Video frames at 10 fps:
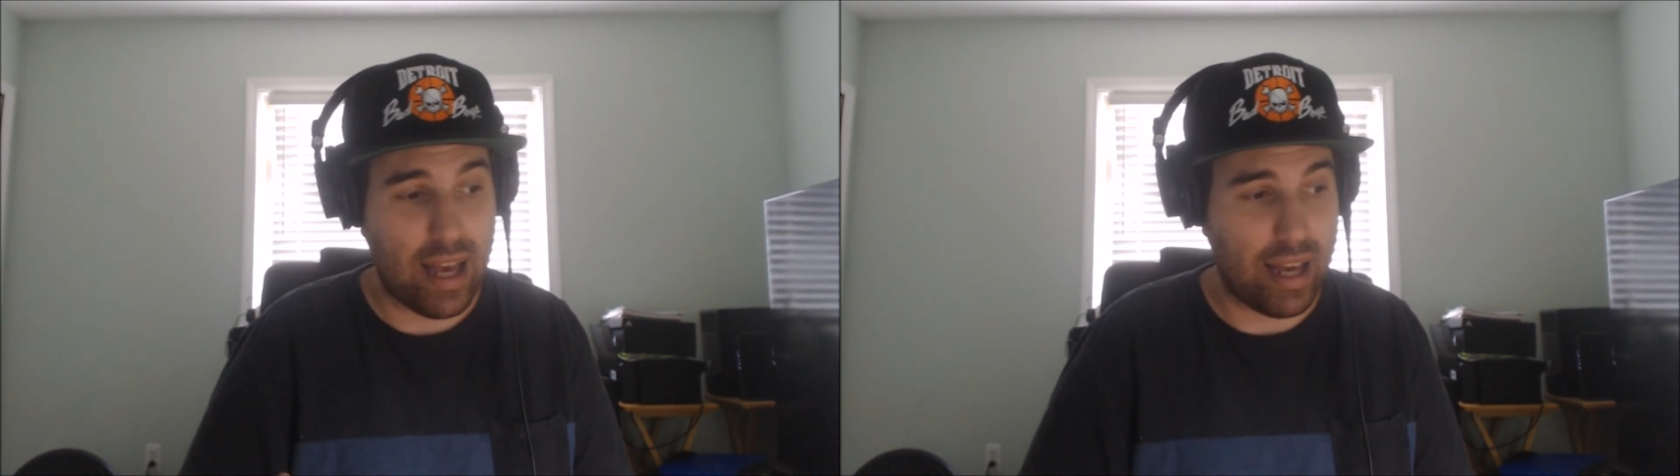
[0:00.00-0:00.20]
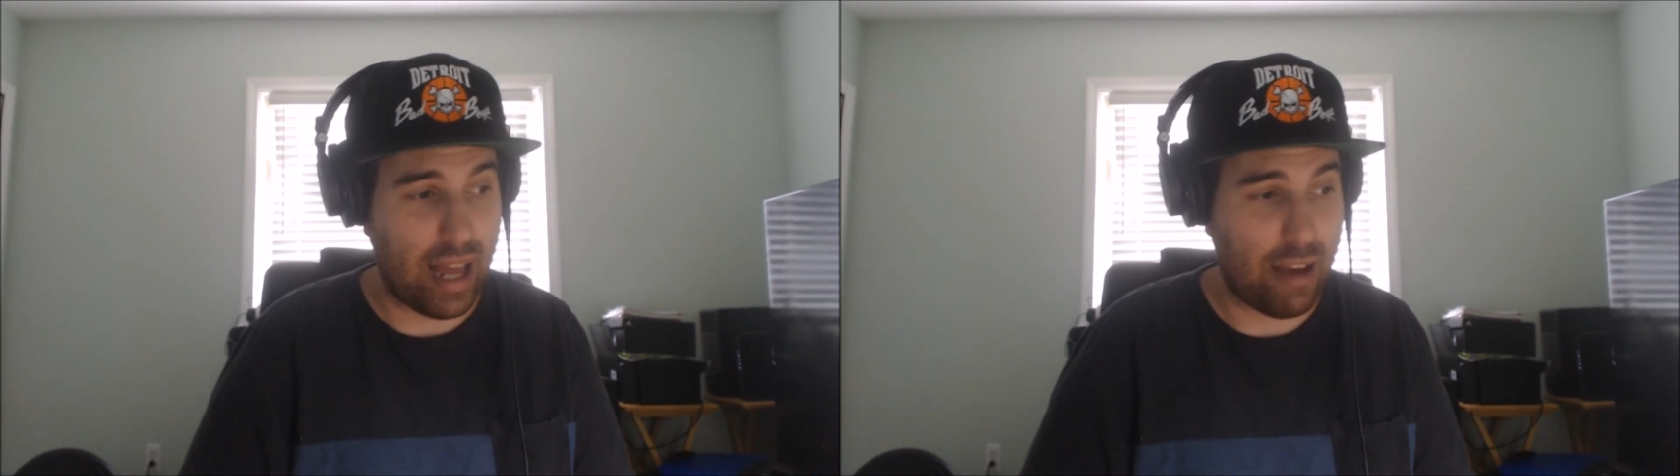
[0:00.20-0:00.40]

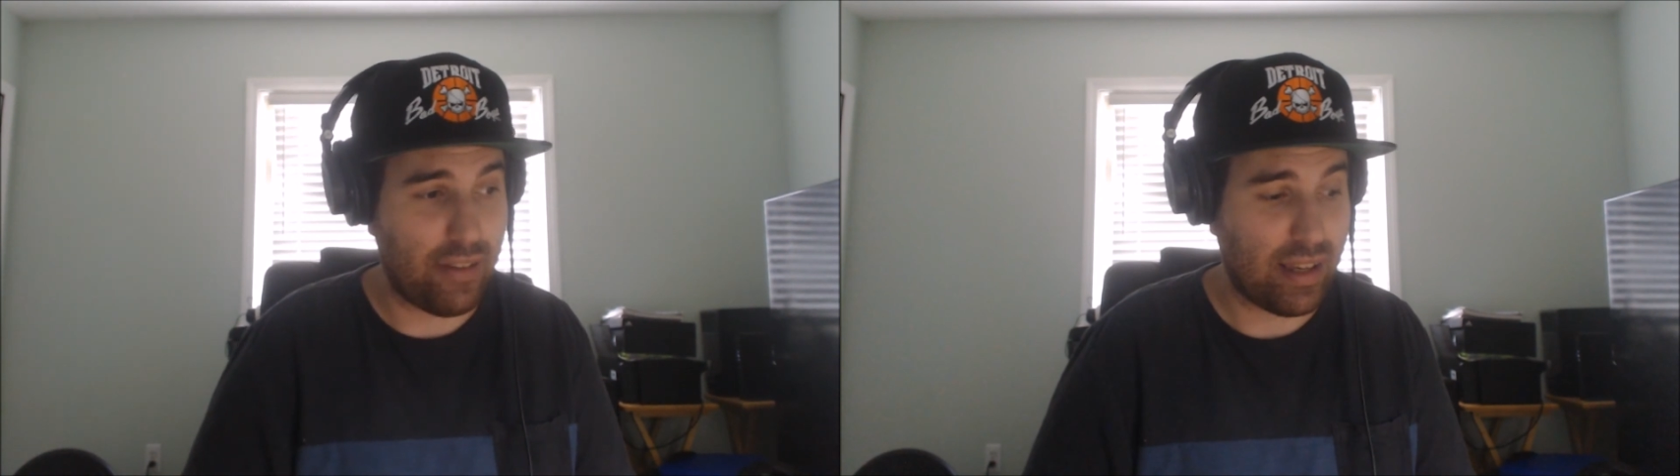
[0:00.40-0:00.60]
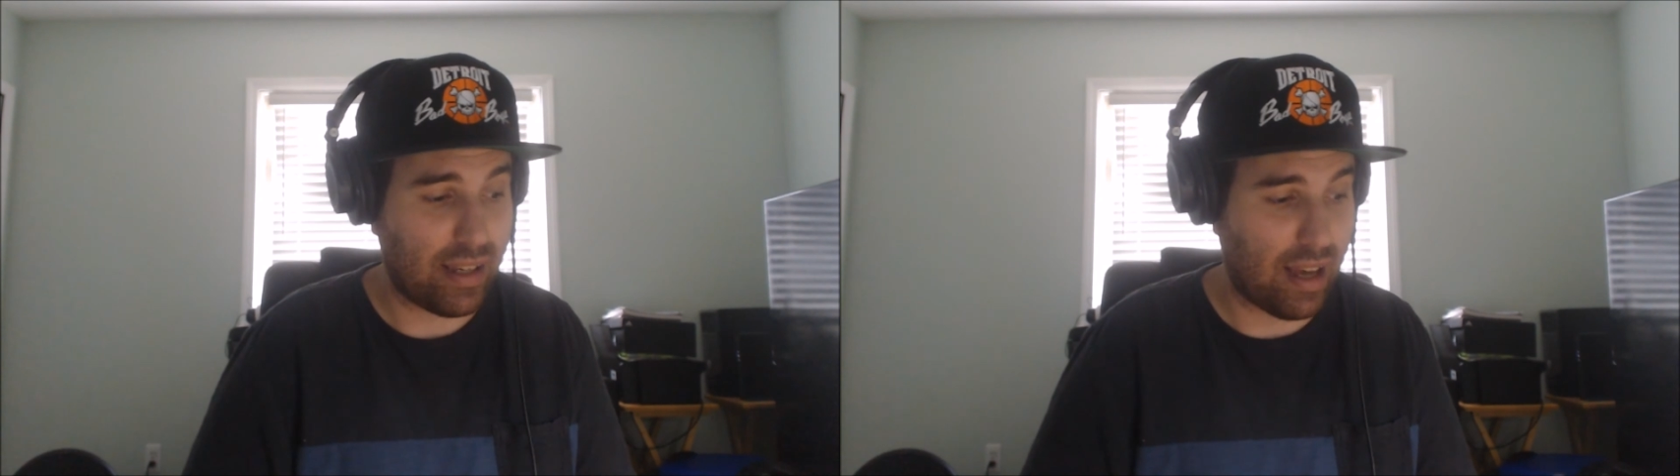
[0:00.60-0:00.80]
And
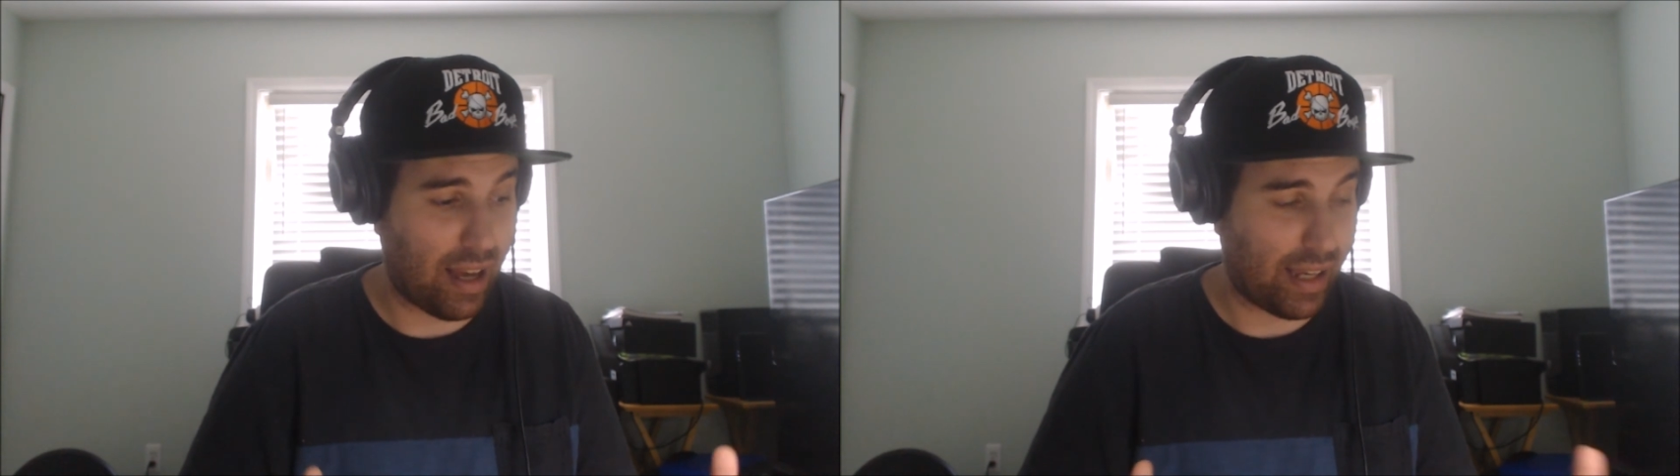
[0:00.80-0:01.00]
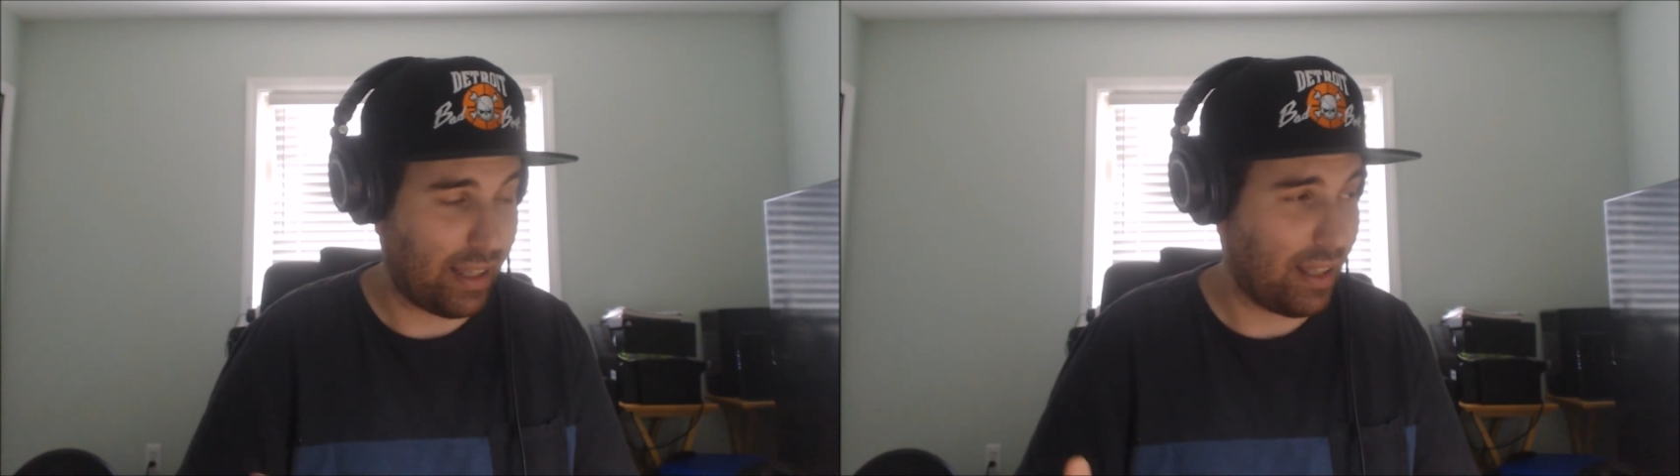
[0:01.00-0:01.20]
having a
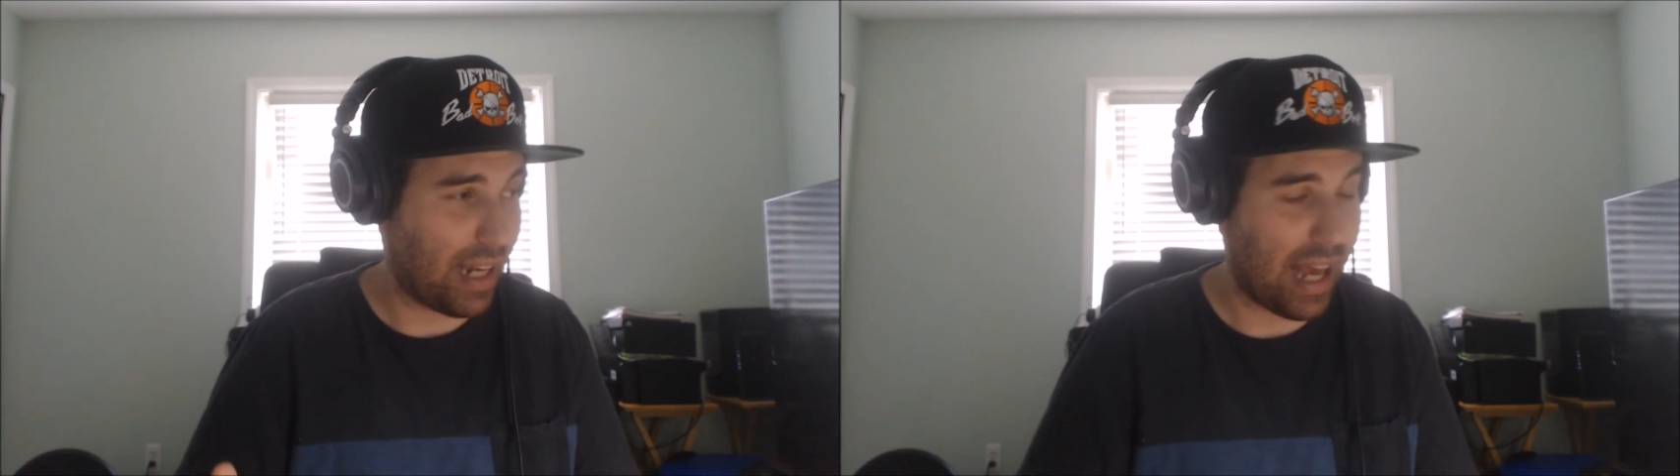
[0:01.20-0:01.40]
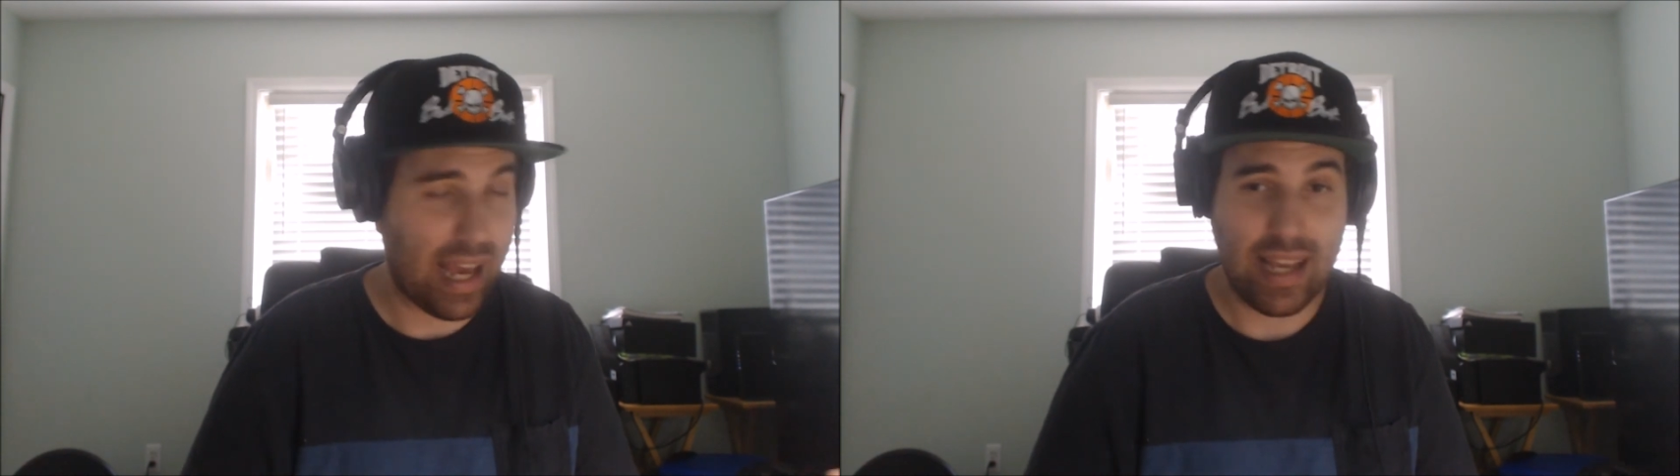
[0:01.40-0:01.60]
Killian
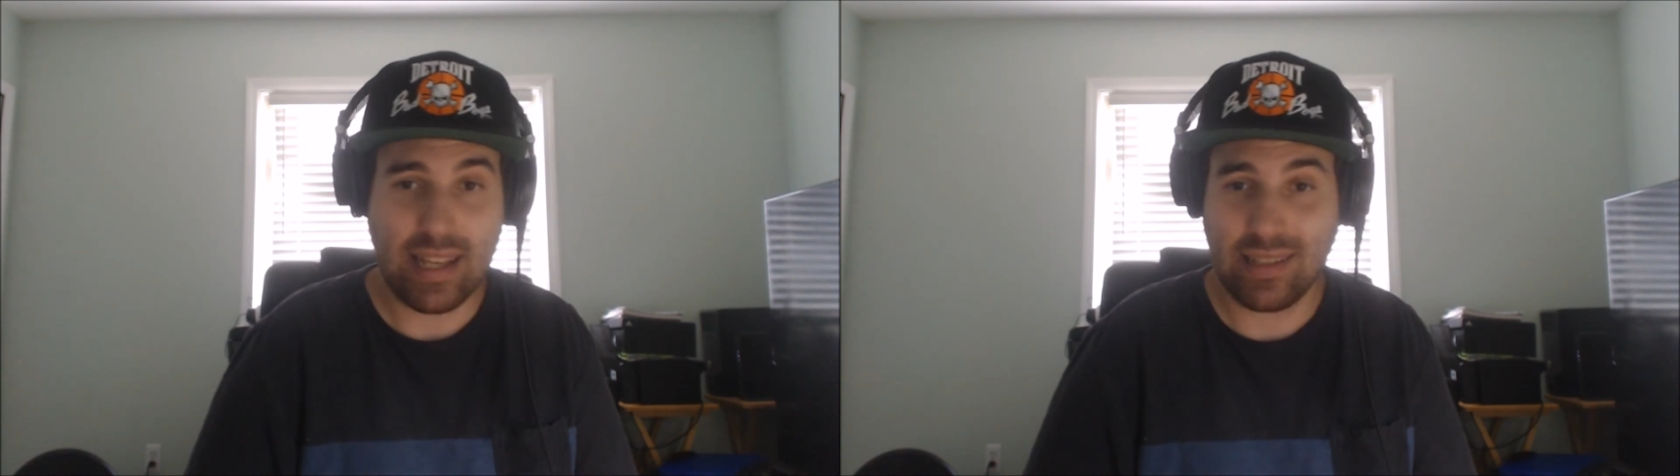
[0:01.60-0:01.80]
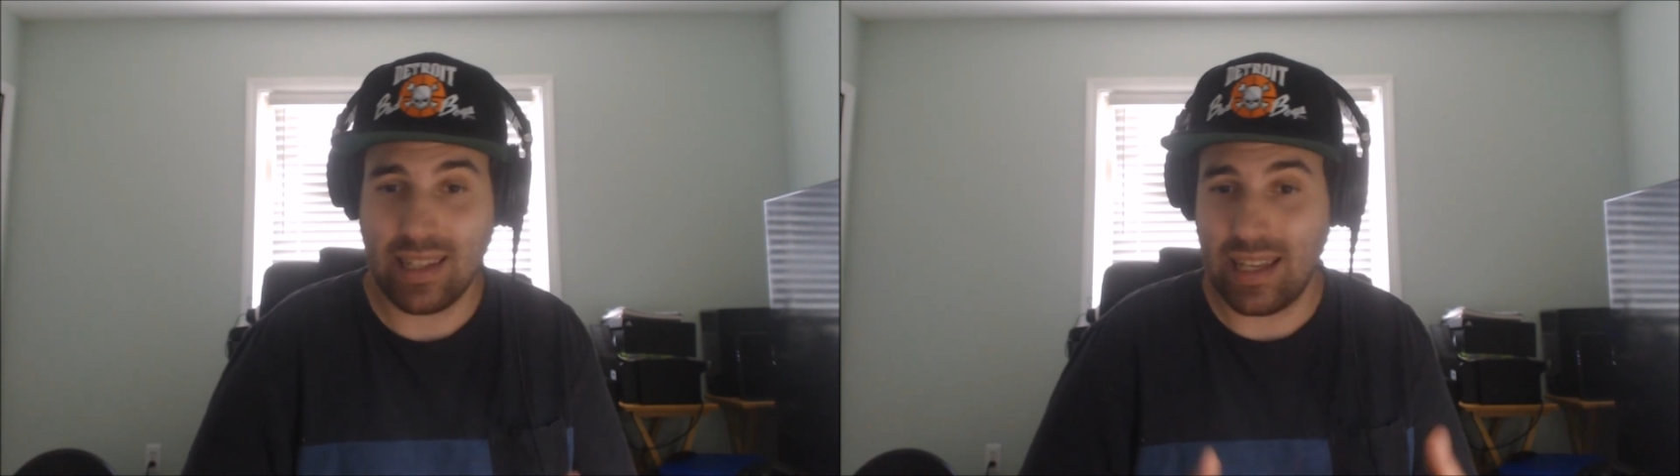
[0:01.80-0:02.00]

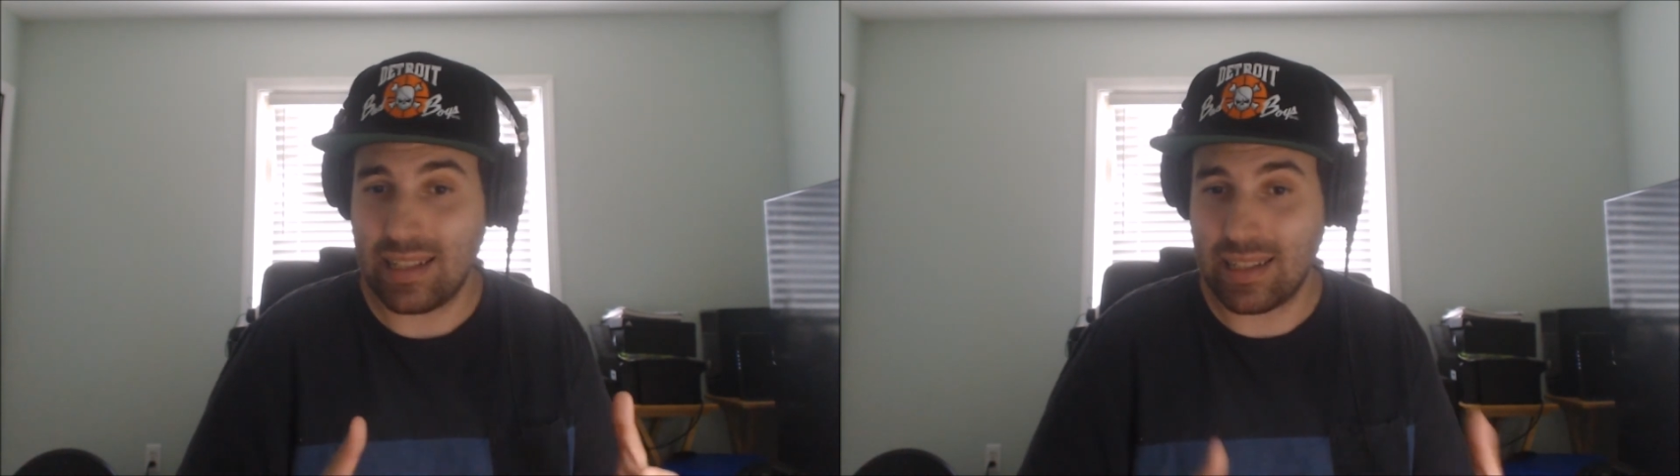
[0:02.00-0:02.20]
Hayes and